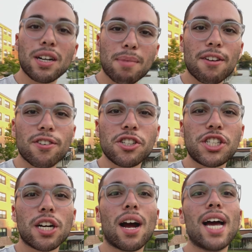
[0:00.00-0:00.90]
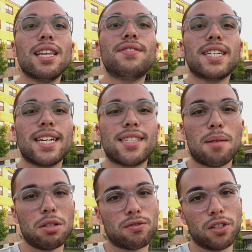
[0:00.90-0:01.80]
my first year, I lived in a
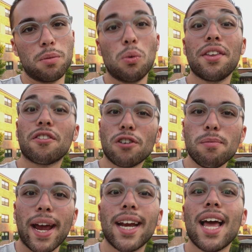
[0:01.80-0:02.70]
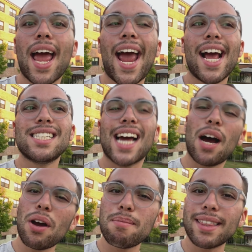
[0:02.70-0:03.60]
double room with a roommate, and
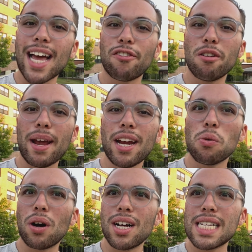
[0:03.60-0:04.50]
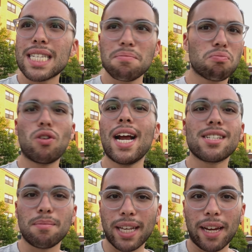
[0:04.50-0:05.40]
how I met that roommate was
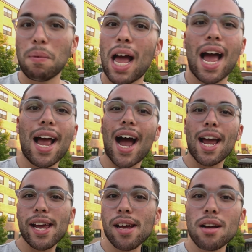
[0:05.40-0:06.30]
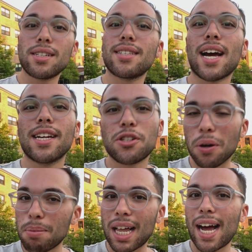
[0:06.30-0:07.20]
randomly. I decided to
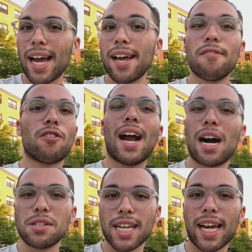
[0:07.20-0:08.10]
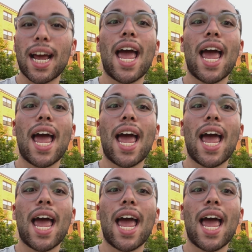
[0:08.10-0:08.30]
apply for housing,